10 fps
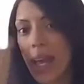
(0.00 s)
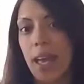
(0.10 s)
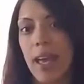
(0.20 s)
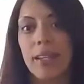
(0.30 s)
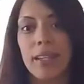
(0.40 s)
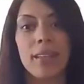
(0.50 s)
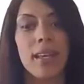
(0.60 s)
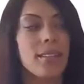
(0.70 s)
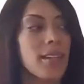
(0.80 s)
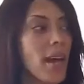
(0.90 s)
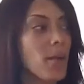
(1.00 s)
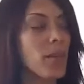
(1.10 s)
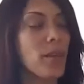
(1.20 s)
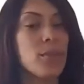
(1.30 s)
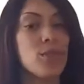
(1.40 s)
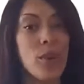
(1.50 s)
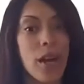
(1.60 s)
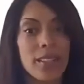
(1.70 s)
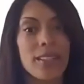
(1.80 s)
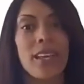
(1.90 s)
And in that time, we have been
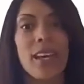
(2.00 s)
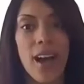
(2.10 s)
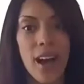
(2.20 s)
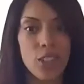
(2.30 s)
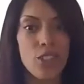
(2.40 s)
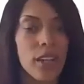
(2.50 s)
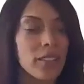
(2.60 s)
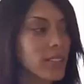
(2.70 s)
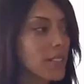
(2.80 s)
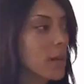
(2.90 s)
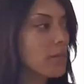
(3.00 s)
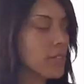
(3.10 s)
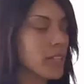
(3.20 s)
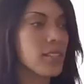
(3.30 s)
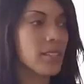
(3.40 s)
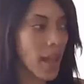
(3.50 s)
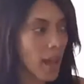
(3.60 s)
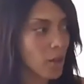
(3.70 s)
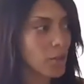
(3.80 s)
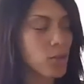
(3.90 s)
trying to get contractors to come fix this
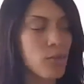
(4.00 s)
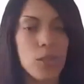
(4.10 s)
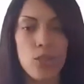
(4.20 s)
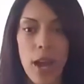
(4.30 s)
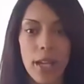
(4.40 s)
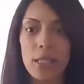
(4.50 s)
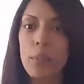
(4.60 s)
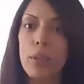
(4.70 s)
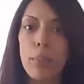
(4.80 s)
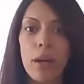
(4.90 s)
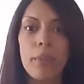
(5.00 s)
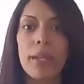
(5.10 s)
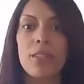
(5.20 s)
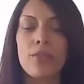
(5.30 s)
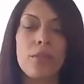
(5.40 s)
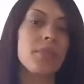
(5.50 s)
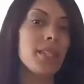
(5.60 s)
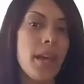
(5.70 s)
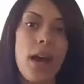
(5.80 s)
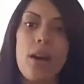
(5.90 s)
house. We've been trying to pull permits from the
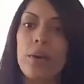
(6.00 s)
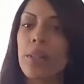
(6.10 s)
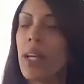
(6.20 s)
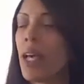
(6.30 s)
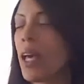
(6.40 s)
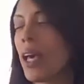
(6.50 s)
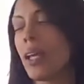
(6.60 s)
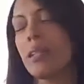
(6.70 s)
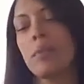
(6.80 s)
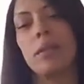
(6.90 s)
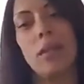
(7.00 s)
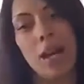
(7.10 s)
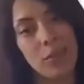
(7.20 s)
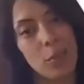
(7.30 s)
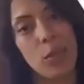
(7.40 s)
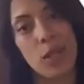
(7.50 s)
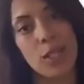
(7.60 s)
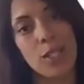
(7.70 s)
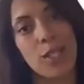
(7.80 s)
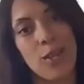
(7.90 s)
town, and it's been a lot of
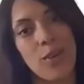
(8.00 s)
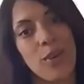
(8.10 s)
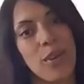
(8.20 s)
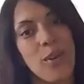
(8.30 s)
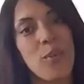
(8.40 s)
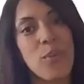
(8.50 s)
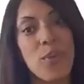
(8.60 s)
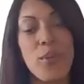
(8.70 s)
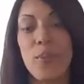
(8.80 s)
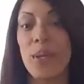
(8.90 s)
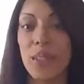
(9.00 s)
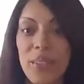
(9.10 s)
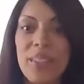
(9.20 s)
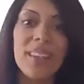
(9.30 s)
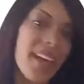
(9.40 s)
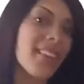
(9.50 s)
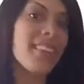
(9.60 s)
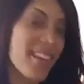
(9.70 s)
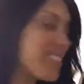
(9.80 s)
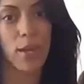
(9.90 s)
work. So, we are living like this